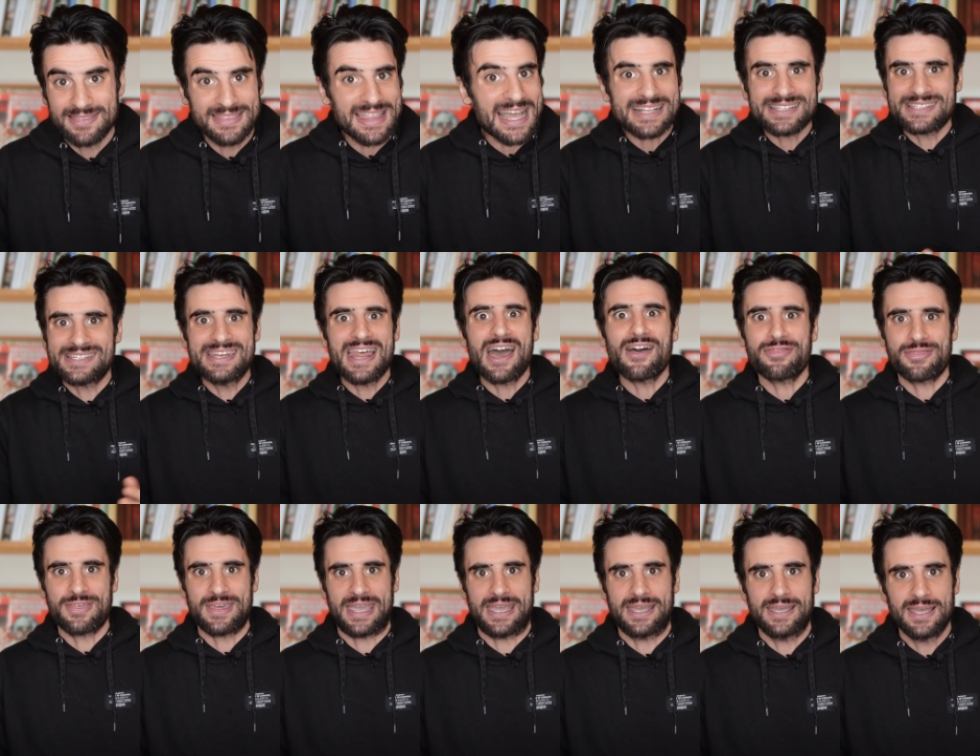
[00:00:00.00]
That's
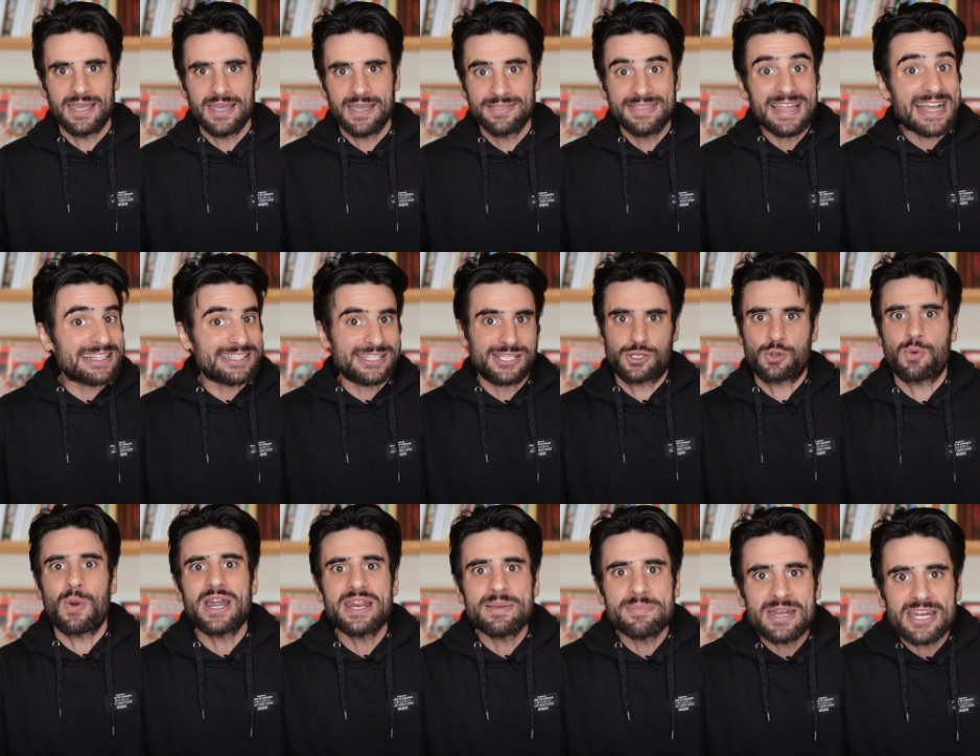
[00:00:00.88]
nothing! That's
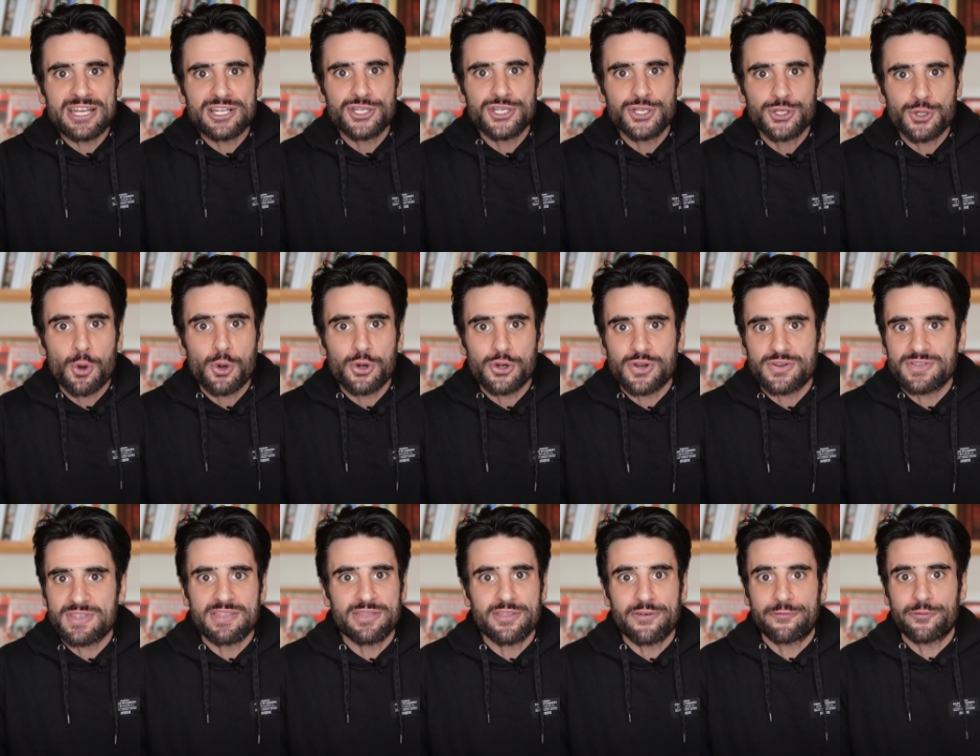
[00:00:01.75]
twenty minutes
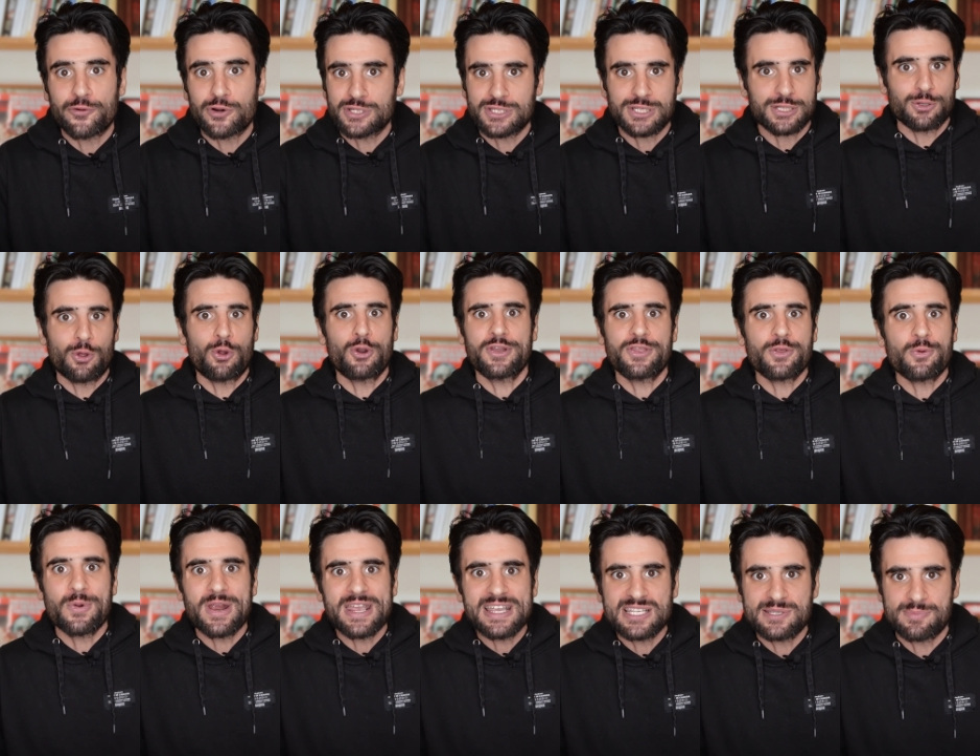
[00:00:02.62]
shorter than the first Lord of
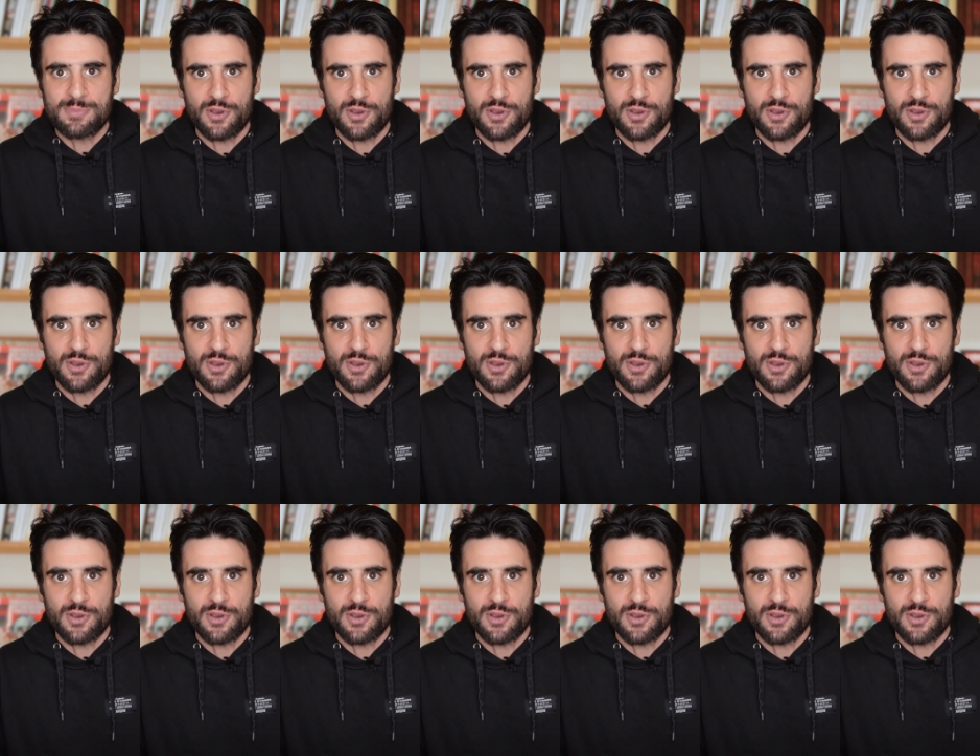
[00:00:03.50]
the Rings